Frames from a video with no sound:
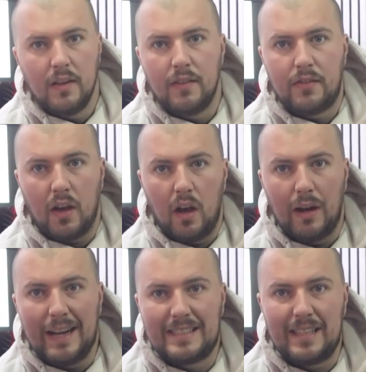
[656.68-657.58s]

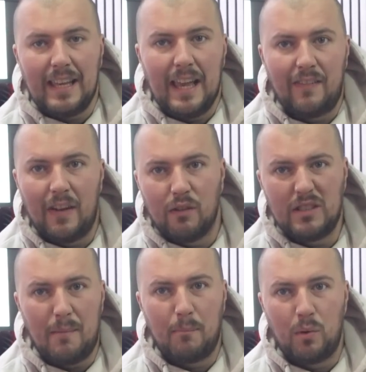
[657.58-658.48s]
So let's see if it
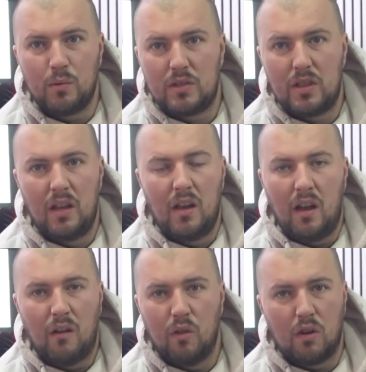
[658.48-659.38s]
resembles
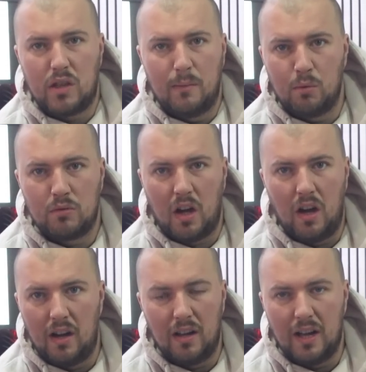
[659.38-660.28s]
a rock tumbled Dart